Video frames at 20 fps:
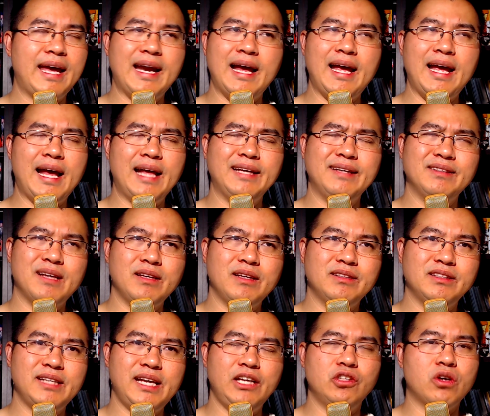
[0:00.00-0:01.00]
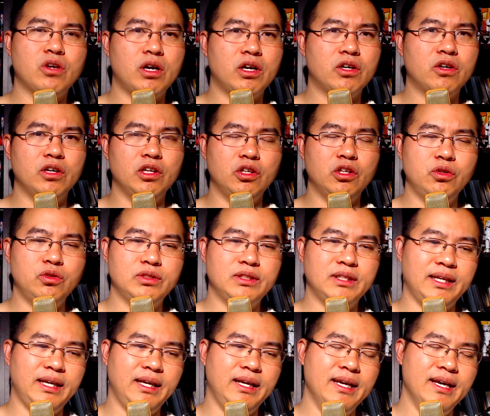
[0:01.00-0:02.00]
And I, I, I say darker
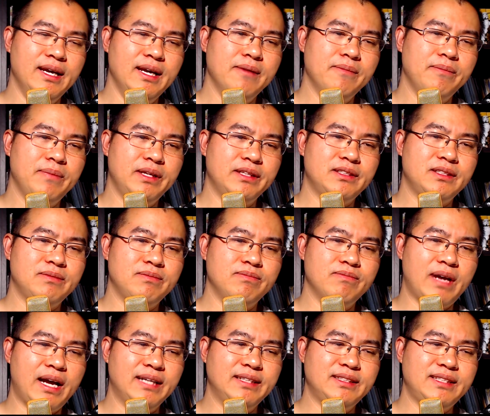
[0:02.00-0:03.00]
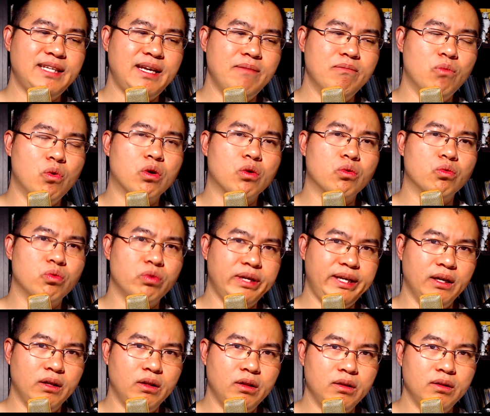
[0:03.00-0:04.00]
loosely. It's, I'd say, more
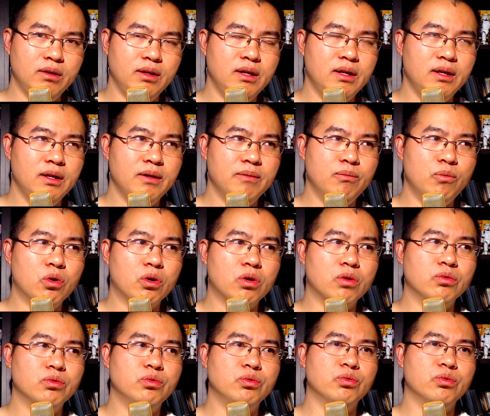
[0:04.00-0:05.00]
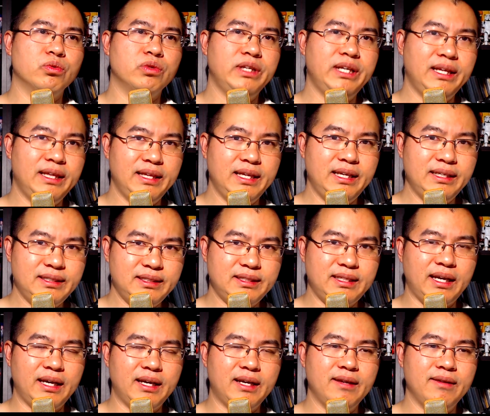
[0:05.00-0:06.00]
real more
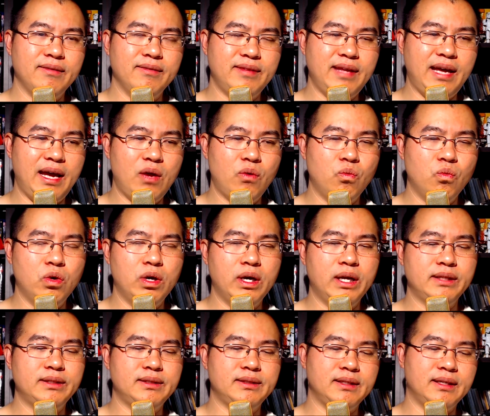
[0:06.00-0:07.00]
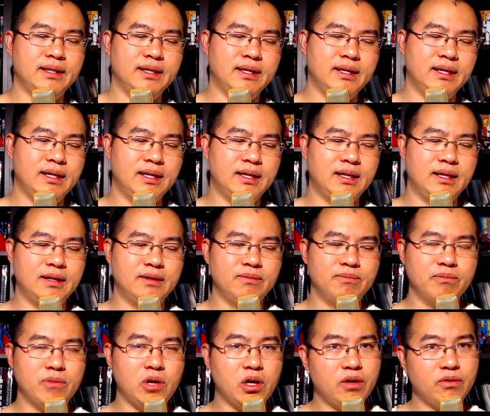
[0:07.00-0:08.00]
realistic than what
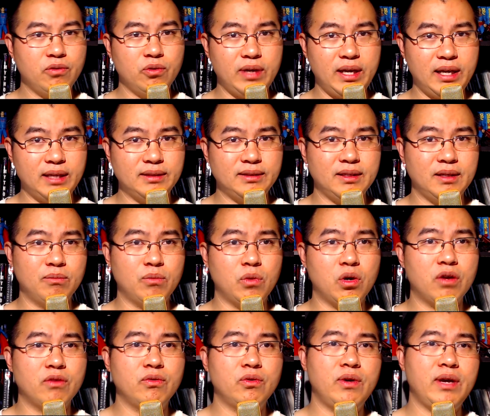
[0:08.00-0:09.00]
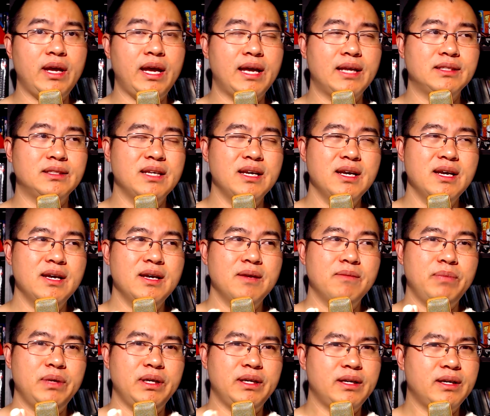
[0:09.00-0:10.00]
uh, Marvel has done. Marvel has
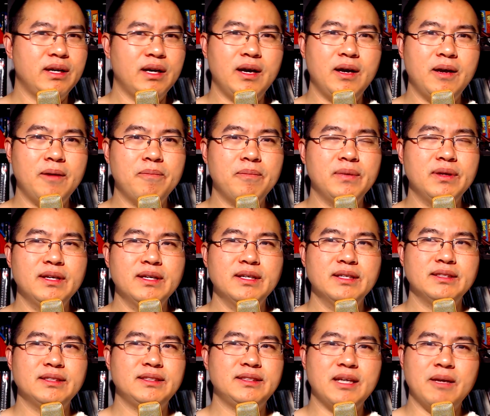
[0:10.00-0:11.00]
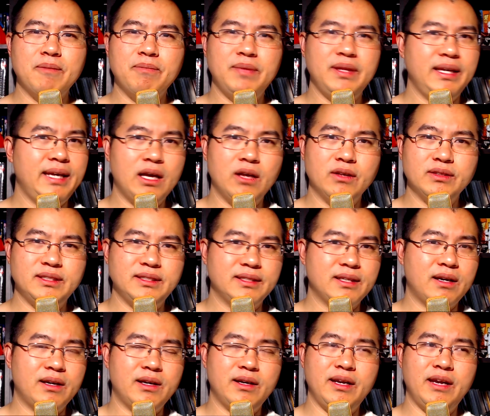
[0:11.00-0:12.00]
become something else
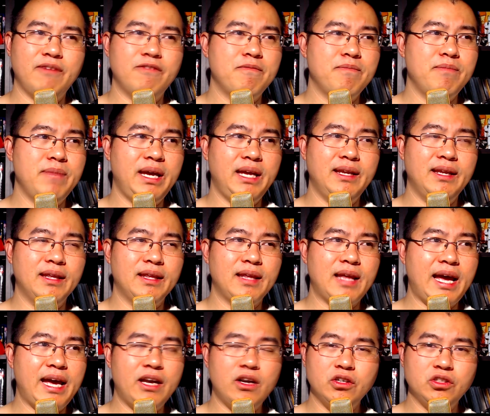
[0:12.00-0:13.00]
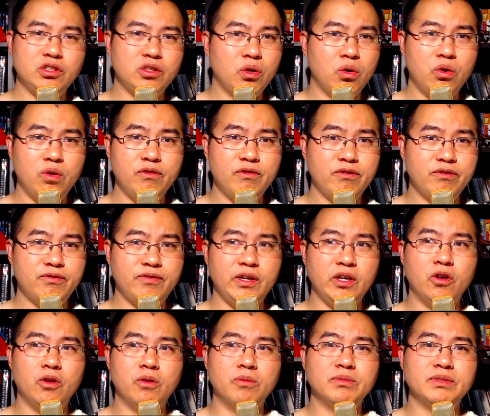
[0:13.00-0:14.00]
entirely. They've made lighter tone
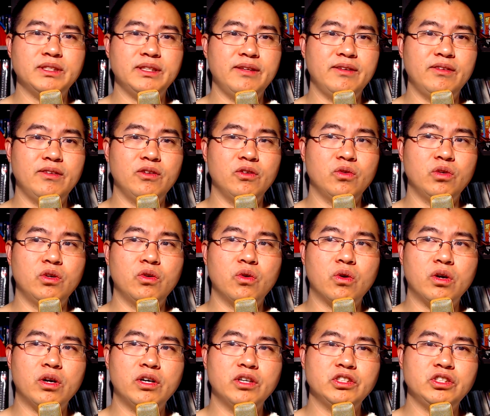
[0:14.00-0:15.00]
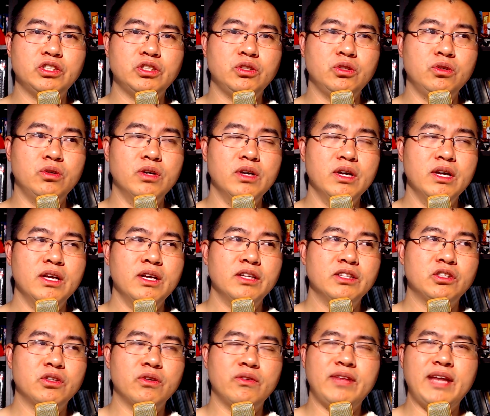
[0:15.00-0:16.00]
films in, in order to
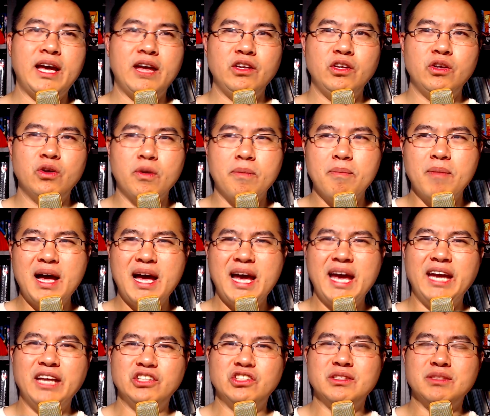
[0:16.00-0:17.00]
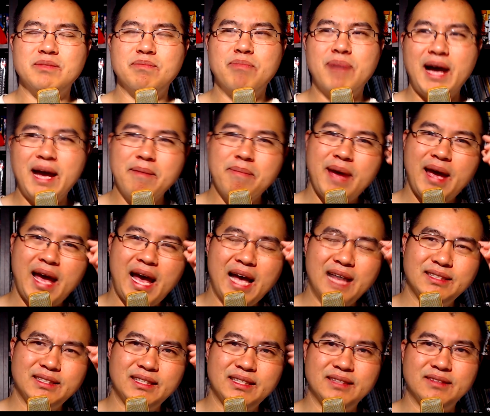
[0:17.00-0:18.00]
so that your mind just
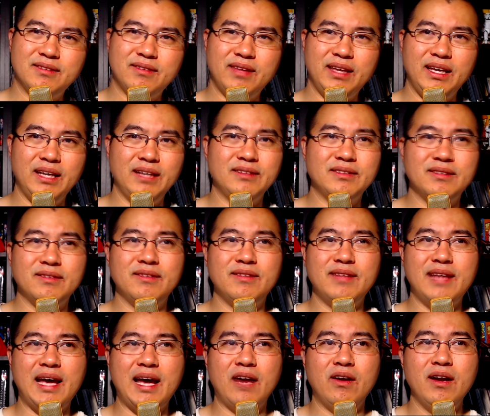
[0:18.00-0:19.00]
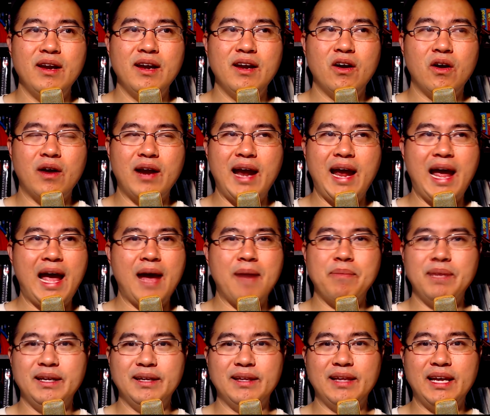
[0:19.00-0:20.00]
bypasses things that are
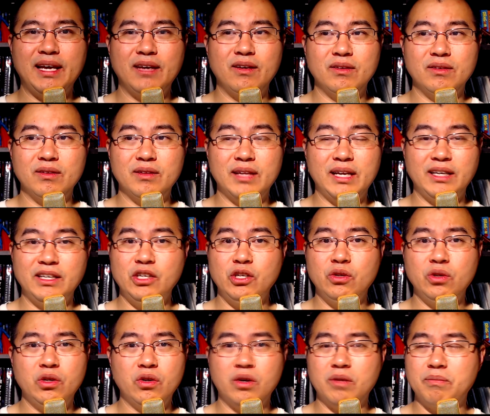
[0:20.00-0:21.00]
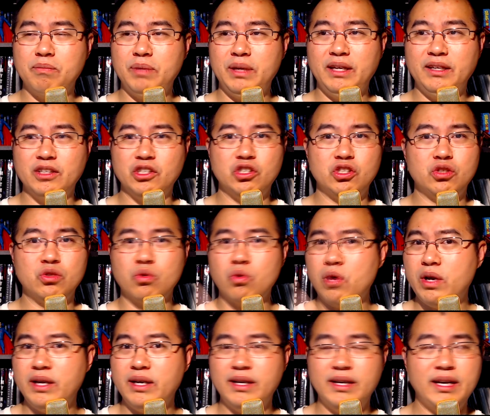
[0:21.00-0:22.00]
happening like like New York being
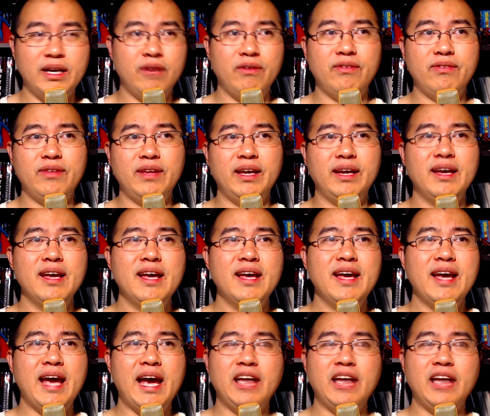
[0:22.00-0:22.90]
destroyed and everything